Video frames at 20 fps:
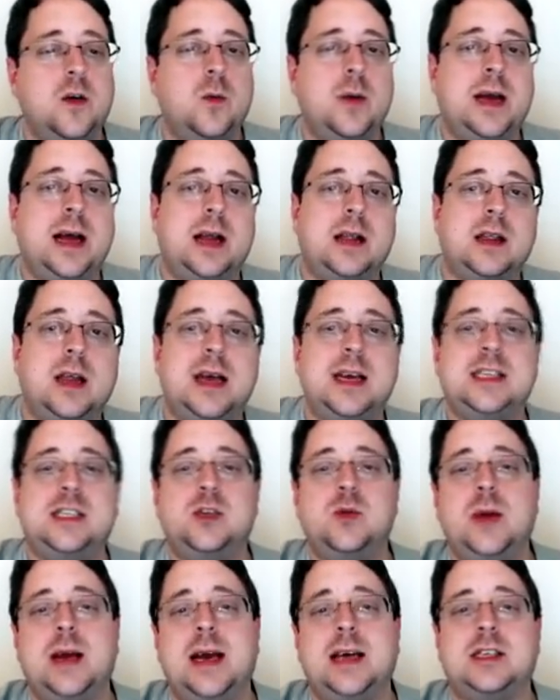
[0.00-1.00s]
We got lights,
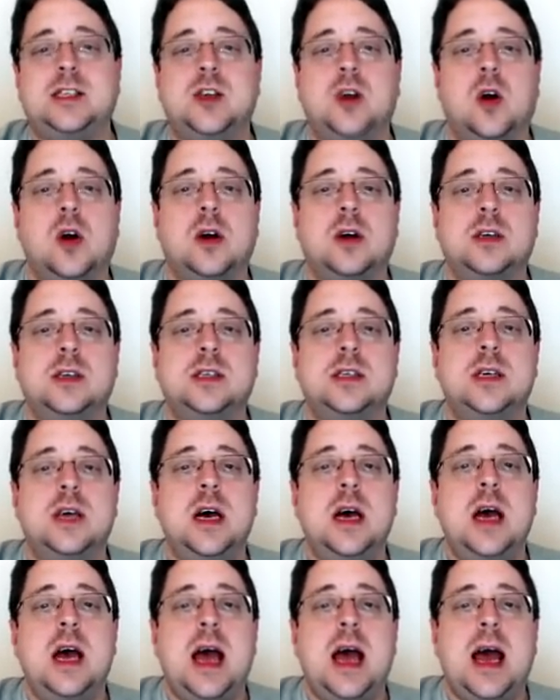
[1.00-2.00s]
we got darks,
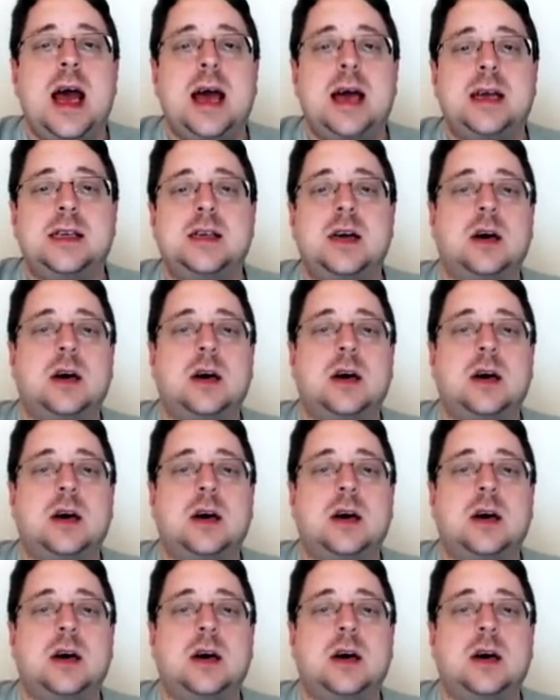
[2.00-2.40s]
and